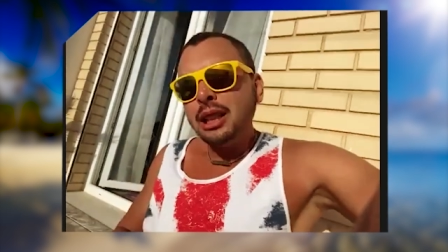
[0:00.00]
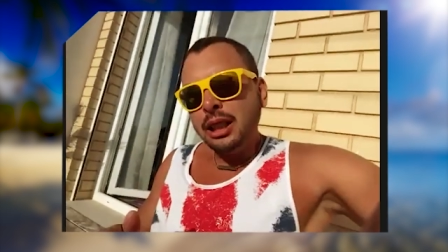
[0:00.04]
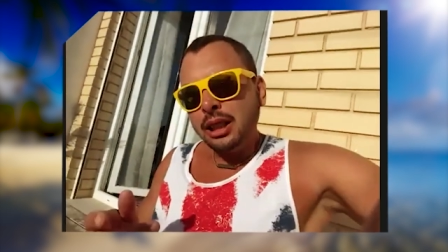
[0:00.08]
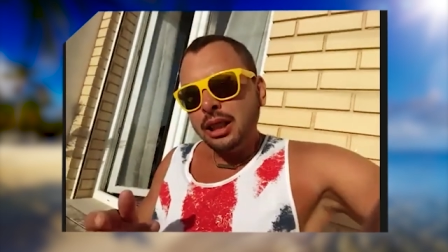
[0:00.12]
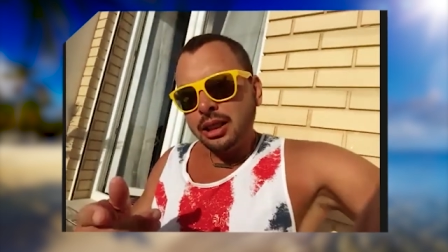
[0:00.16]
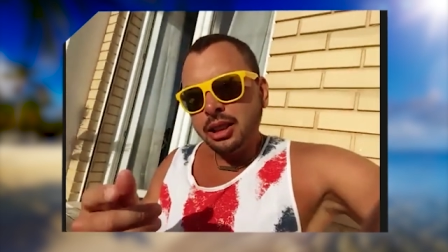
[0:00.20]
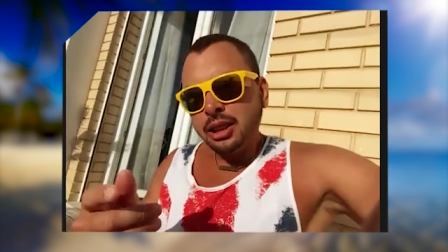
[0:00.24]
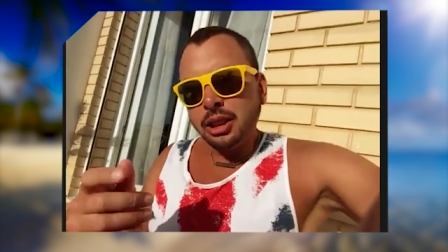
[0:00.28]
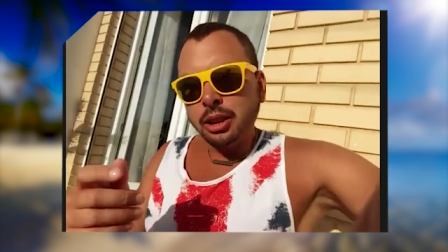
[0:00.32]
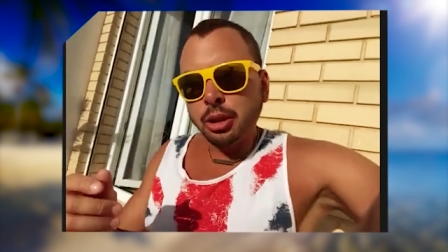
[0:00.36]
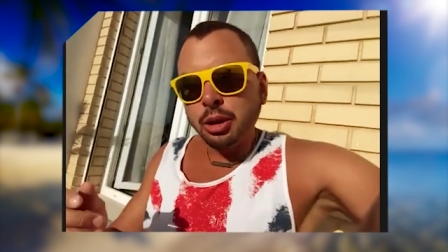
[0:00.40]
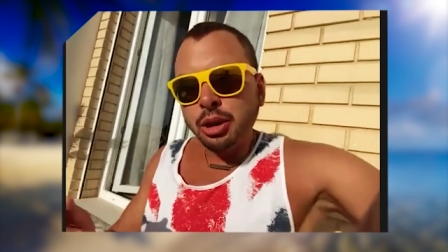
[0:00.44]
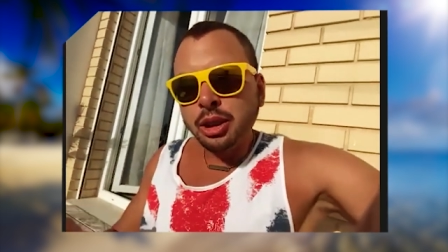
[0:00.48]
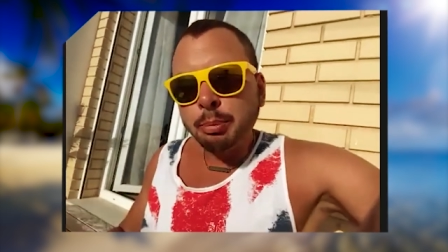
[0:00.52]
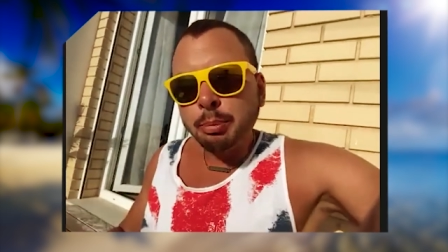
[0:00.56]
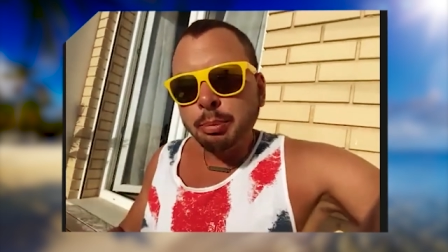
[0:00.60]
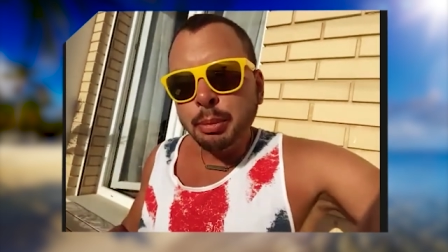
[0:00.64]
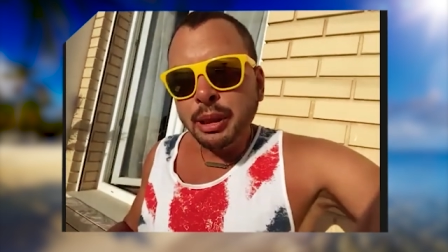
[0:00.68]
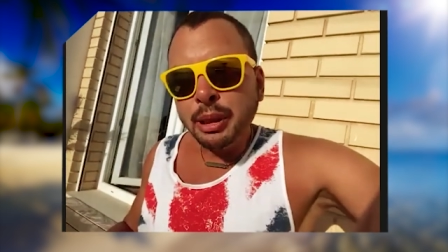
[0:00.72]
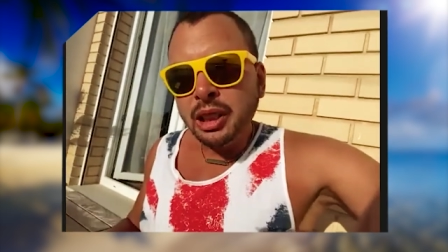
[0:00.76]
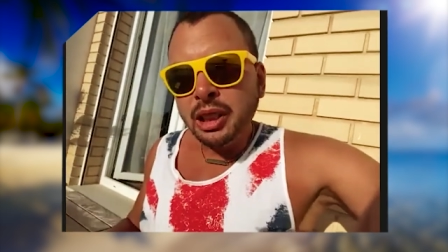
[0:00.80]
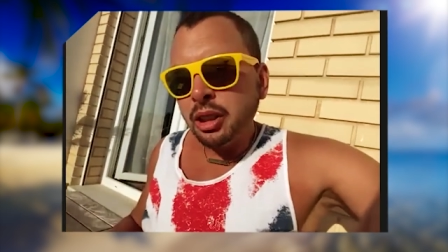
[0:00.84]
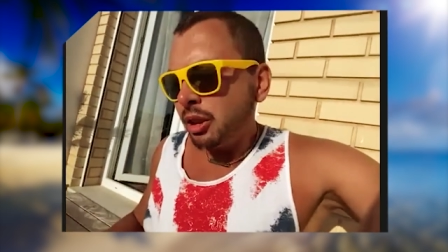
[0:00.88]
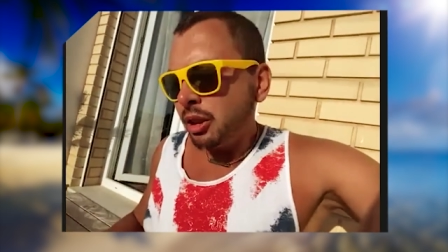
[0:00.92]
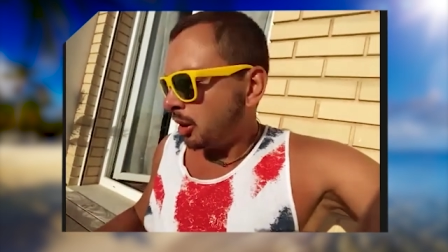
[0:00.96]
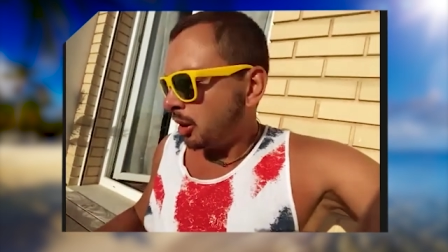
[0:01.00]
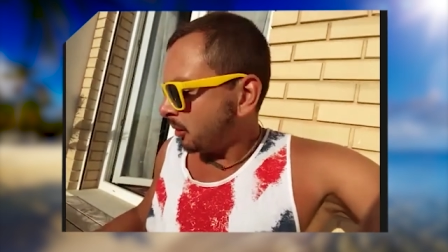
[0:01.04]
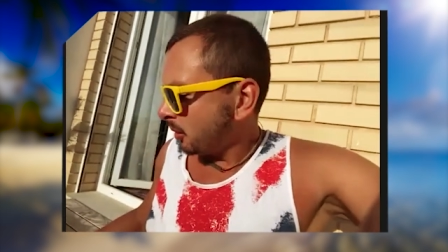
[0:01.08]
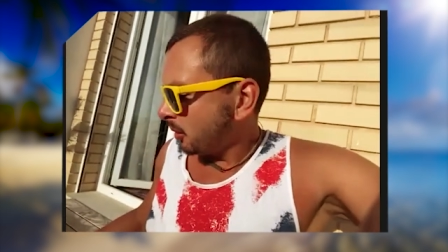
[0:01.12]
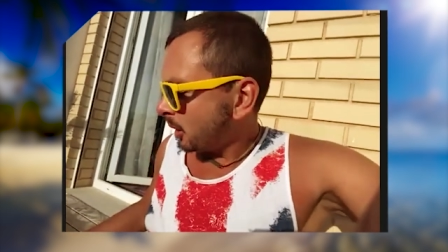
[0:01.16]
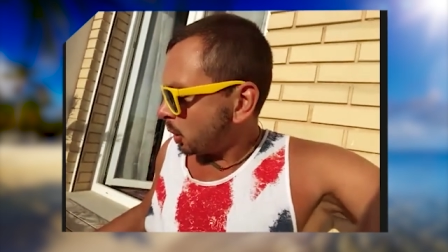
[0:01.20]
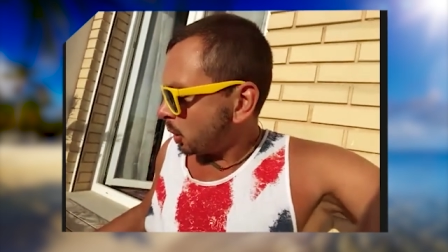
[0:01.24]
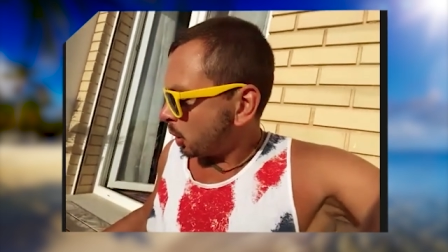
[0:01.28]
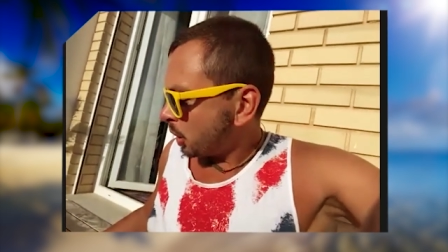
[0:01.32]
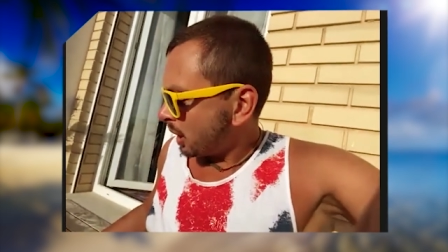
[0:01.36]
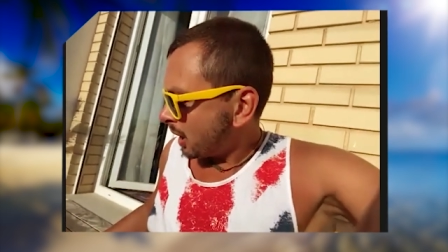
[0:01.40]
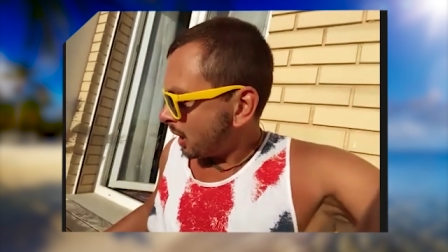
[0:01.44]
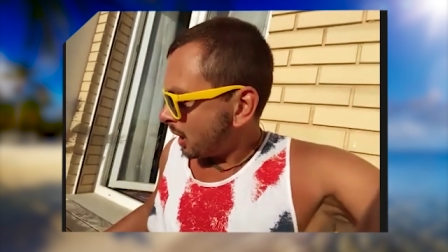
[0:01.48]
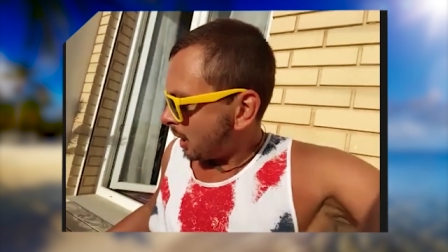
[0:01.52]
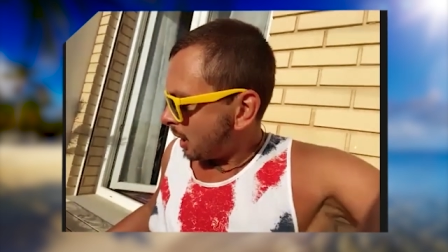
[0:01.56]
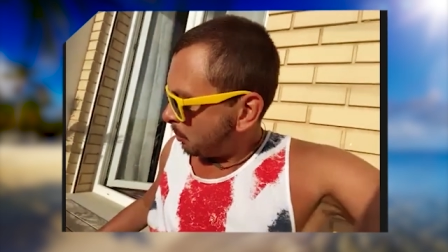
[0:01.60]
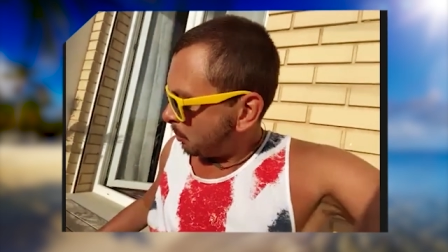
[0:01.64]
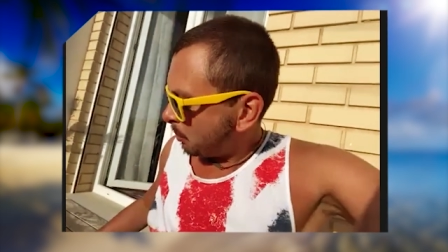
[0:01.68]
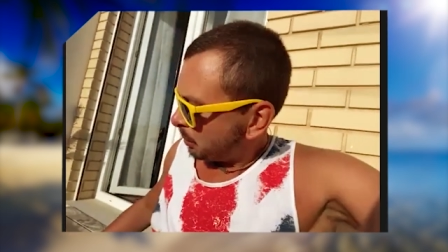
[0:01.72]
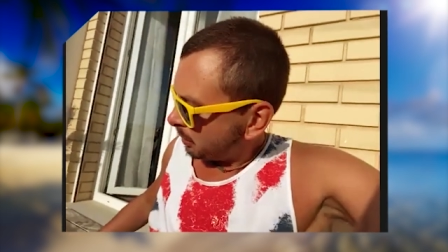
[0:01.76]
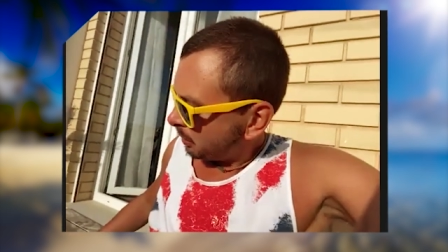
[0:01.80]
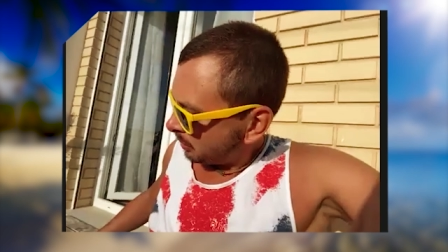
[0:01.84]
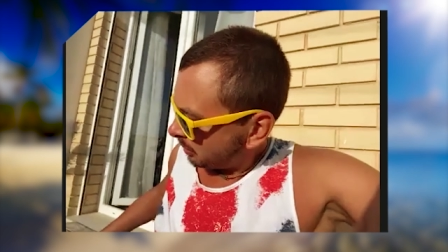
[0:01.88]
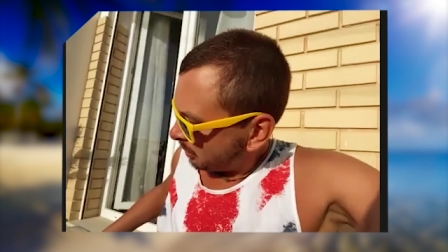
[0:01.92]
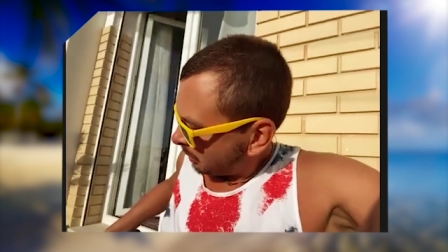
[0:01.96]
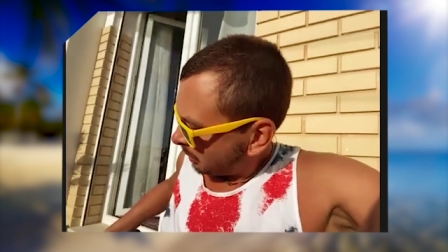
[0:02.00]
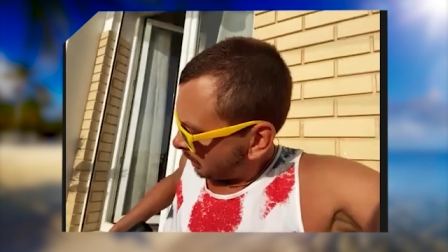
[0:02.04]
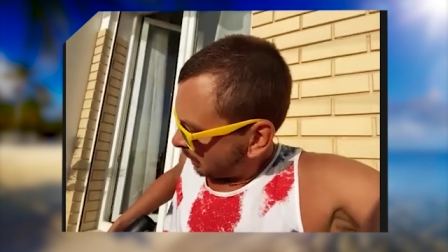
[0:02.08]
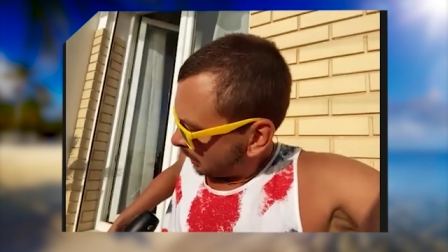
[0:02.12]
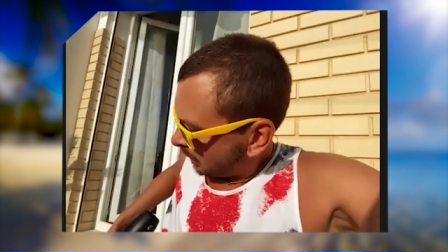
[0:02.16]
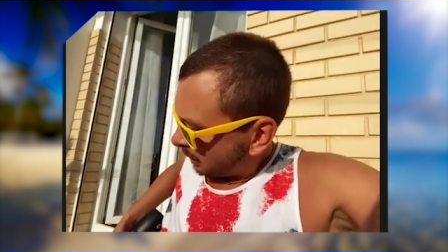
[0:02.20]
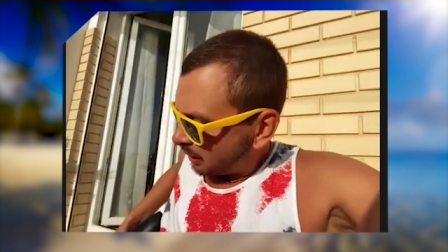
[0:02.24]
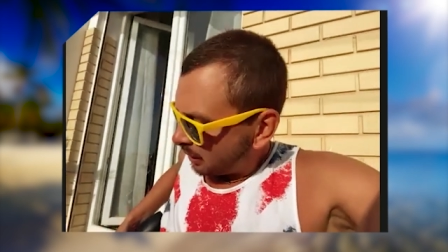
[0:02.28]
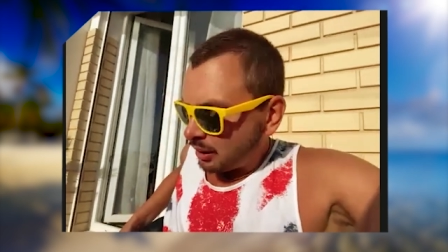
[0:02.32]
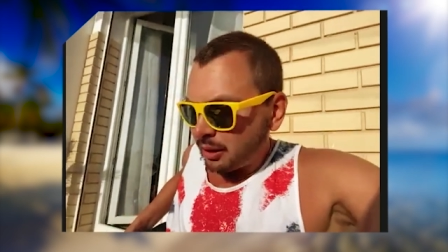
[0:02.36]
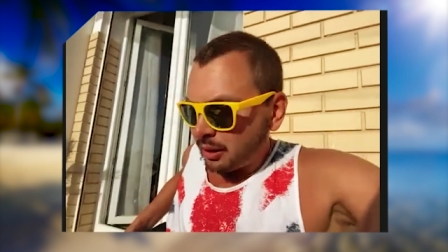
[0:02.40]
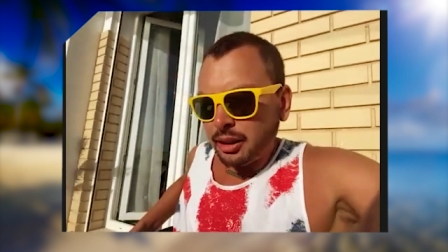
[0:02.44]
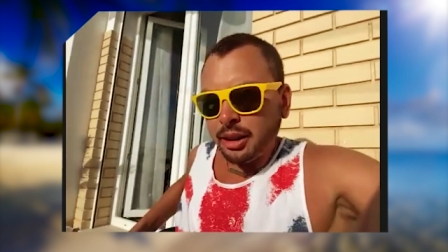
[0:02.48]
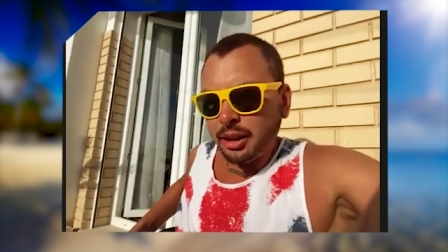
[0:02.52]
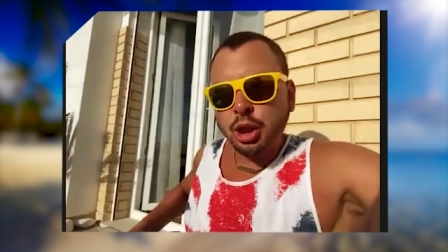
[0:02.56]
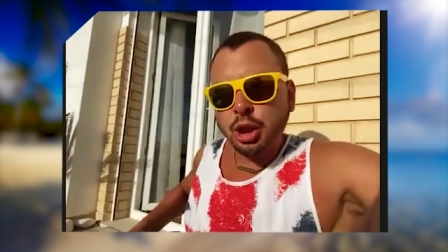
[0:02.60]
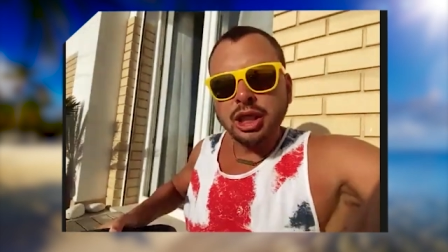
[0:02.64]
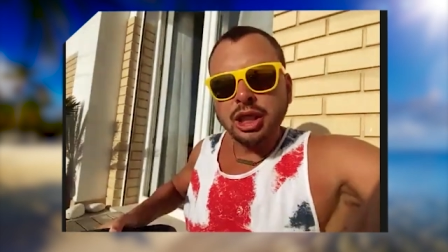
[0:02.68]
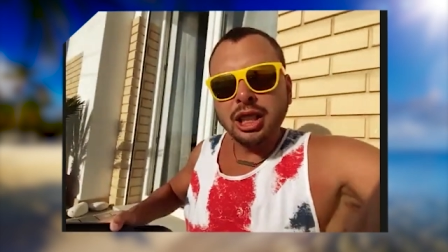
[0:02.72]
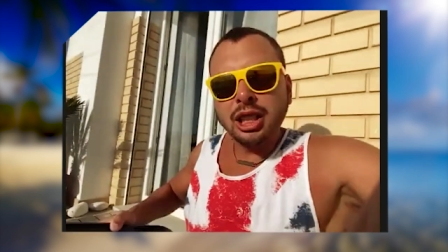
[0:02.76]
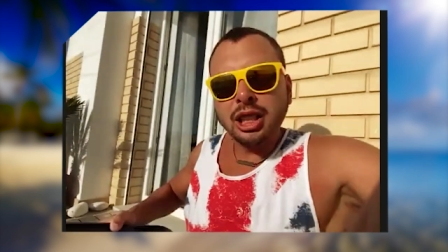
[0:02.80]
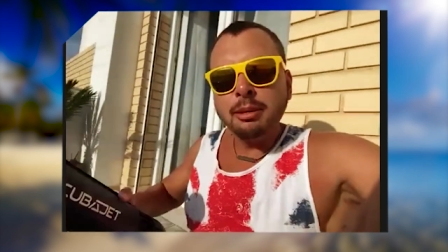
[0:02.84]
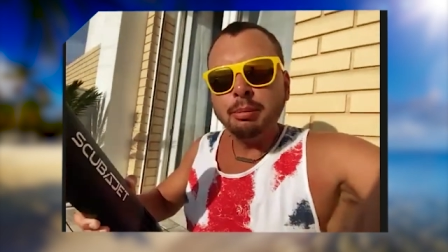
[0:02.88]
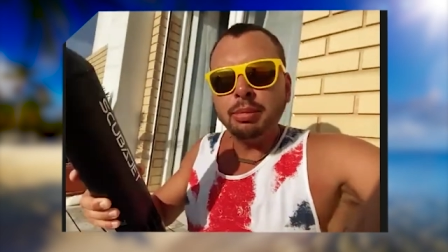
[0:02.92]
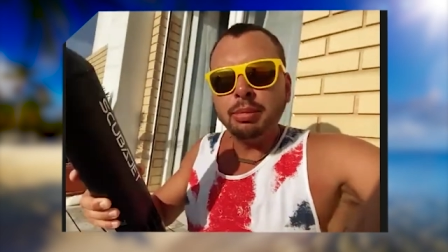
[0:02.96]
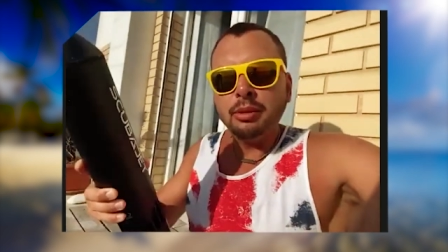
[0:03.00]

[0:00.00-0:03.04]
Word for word: So speaking of the shape, the shape